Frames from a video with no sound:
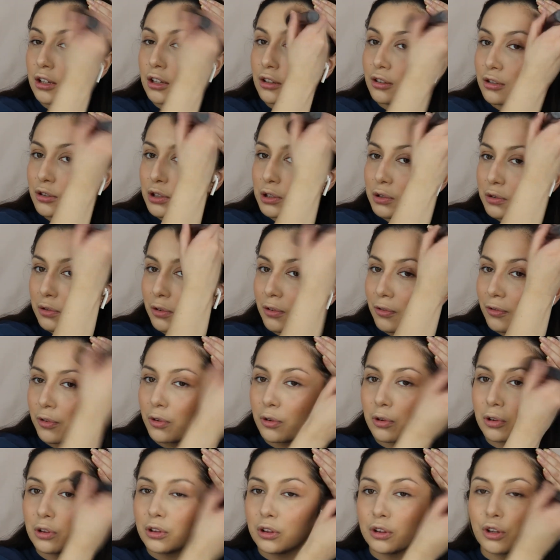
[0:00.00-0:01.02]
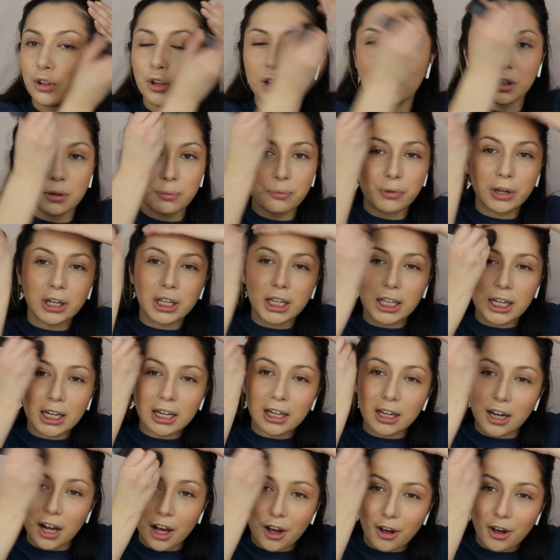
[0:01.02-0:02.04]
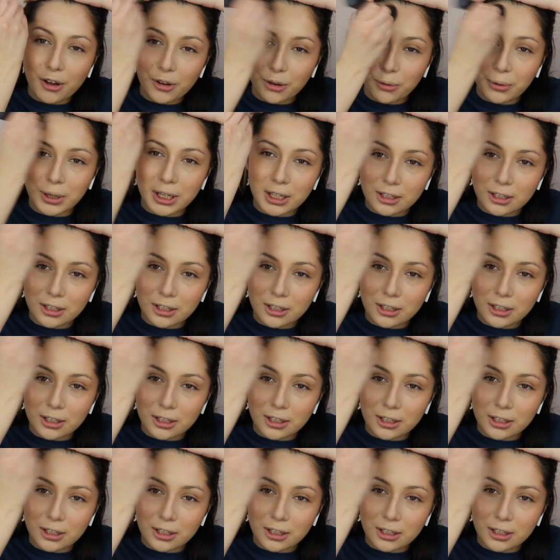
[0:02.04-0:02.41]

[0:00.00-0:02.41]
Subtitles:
youthful look, bringing it all the way